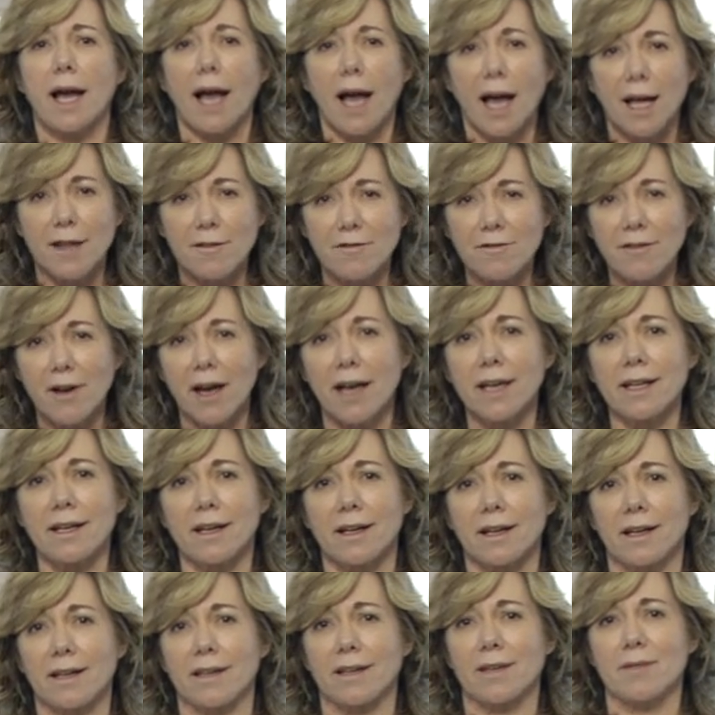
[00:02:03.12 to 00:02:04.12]
And
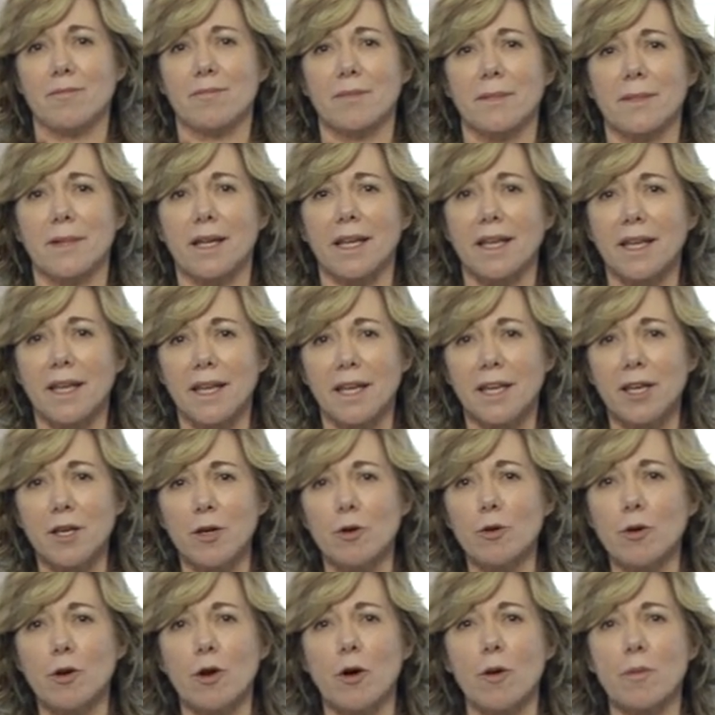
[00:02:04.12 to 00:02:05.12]
finally,
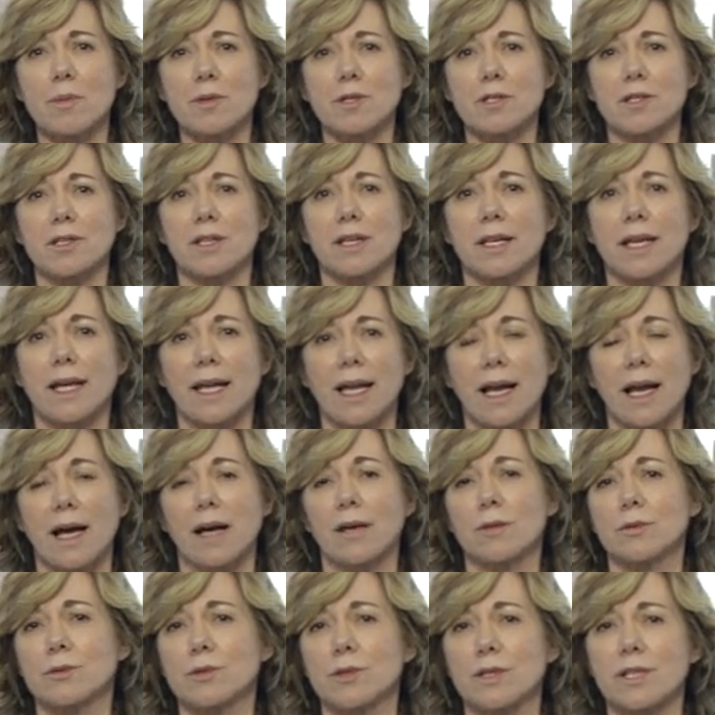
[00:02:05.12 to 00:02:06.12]
Europe's
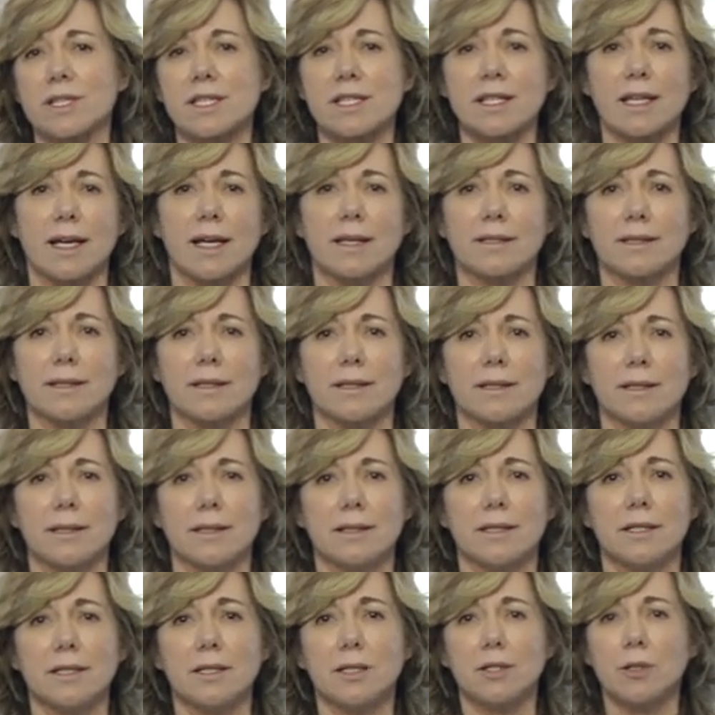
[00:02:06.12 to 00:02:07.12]
cloud
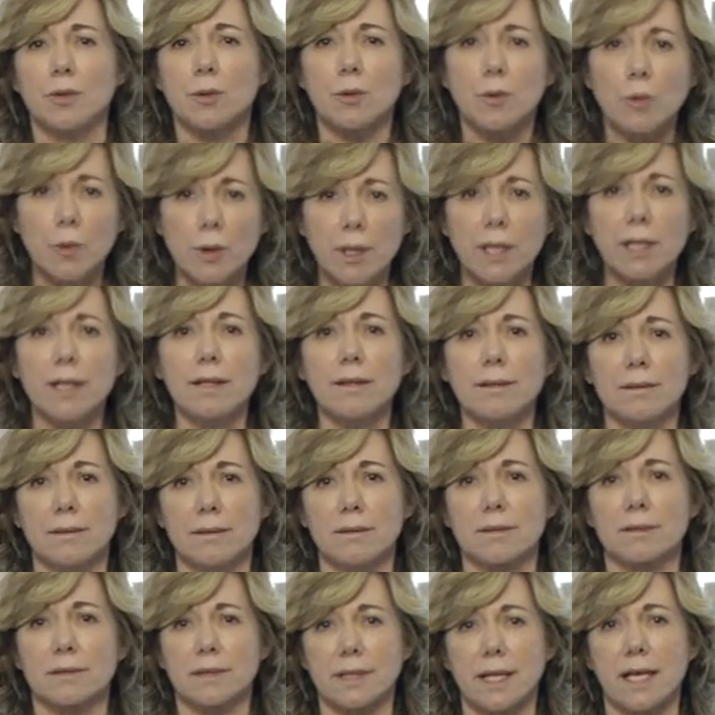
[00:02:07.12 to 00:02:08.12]
strategy will
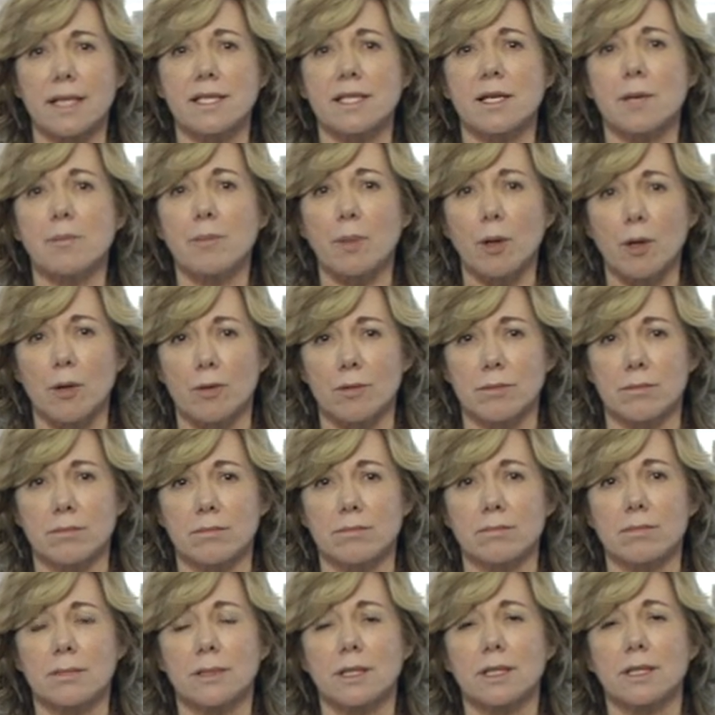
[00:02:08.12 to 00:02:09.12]
touch
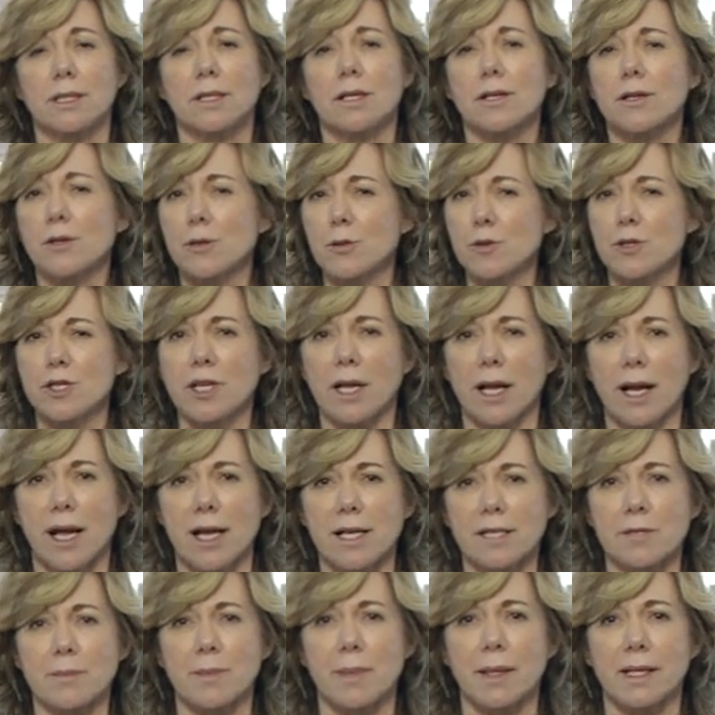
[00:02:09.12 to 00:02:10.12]
upon crucial
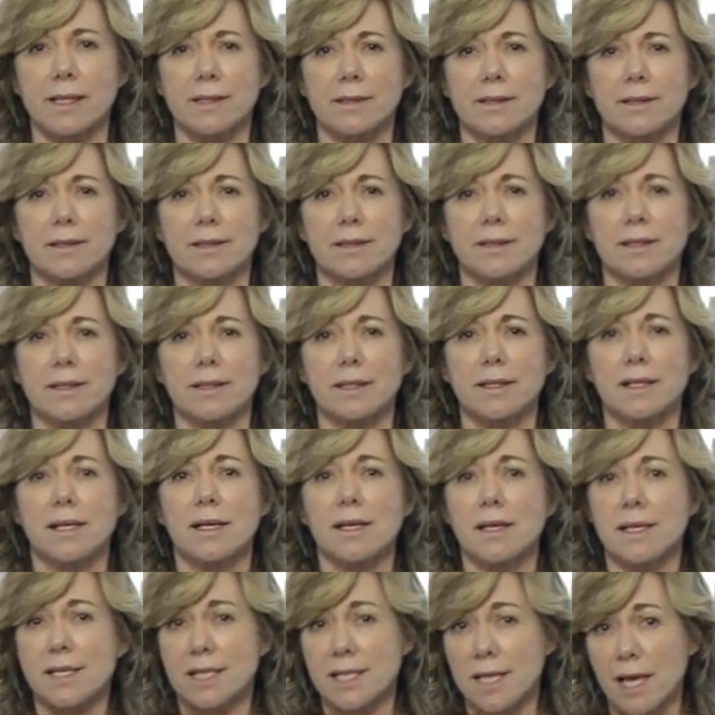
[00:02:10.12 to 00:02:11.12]
aspects,
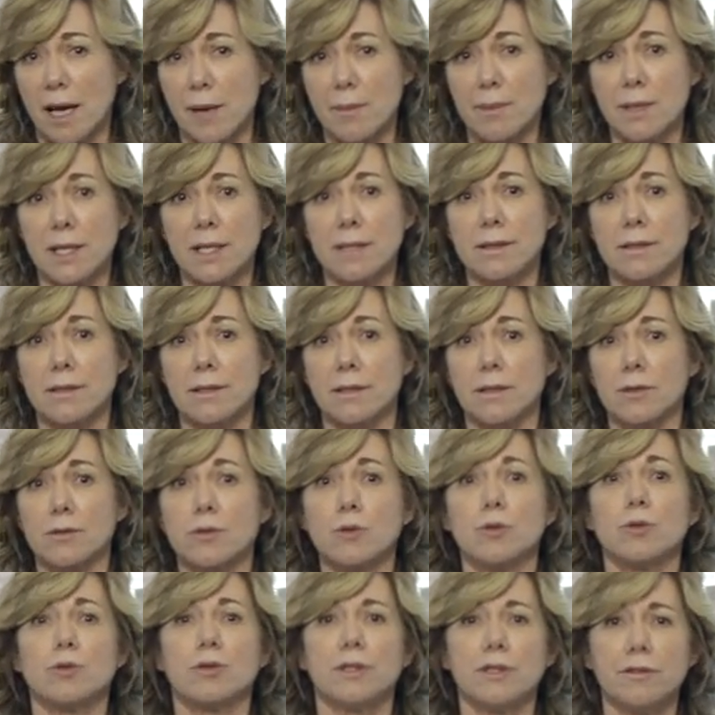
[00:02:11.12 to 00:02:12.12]
subject
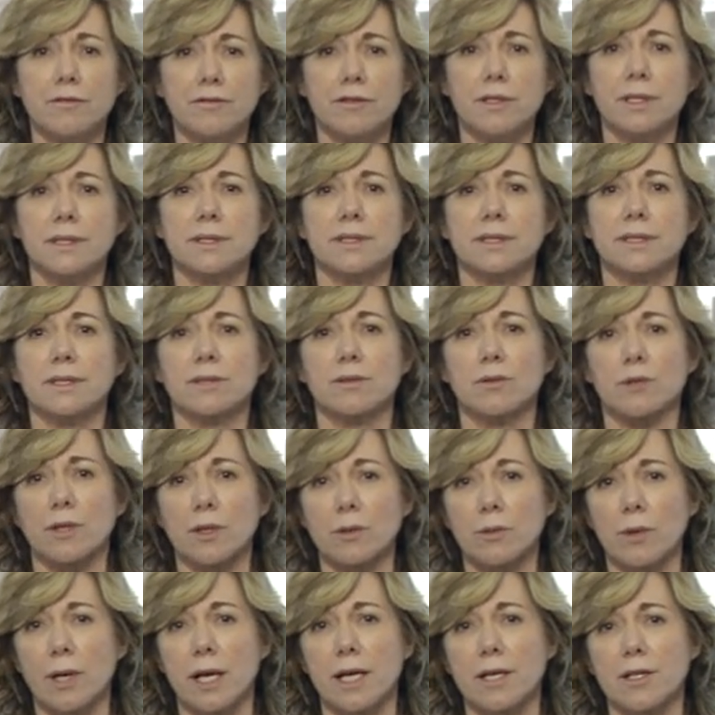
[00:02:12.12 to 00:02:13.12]
to different
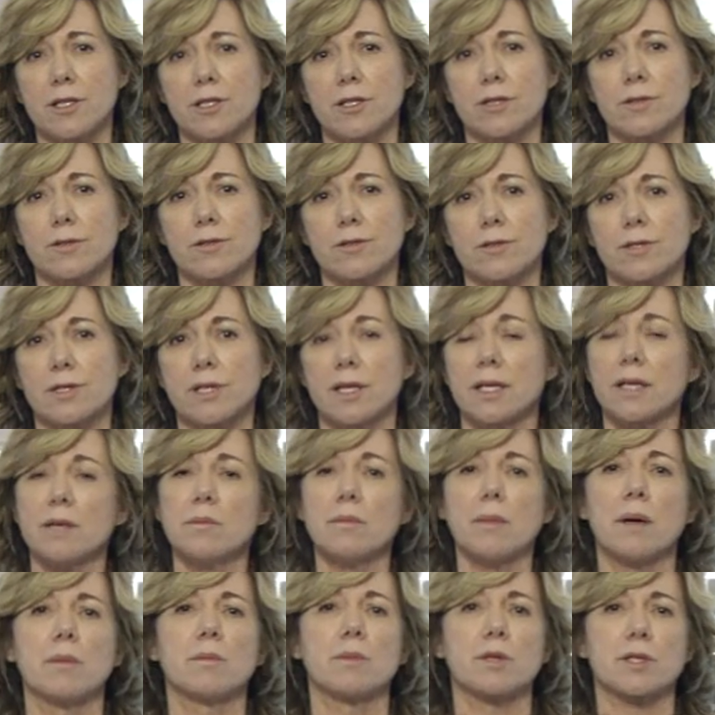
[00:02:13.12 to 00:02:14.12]
regulations
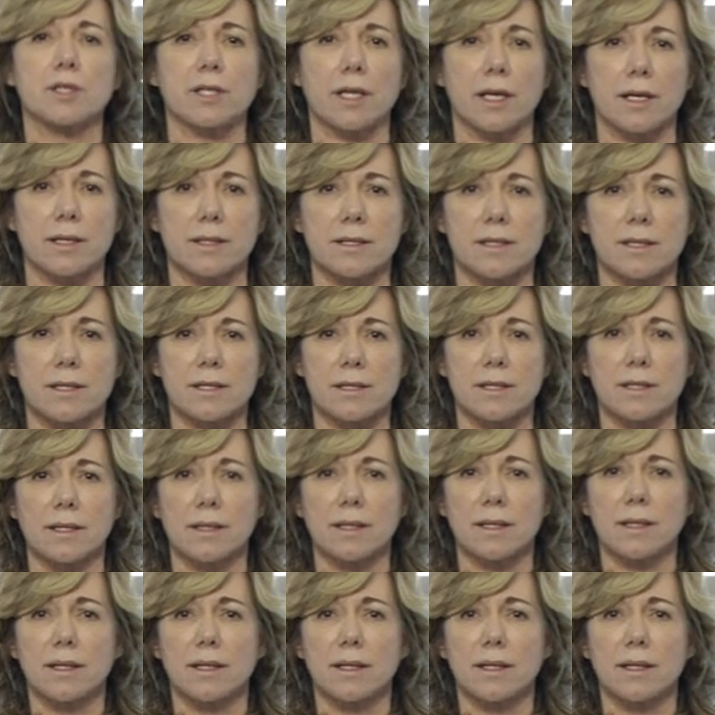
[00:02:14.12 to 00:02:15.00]
in member states,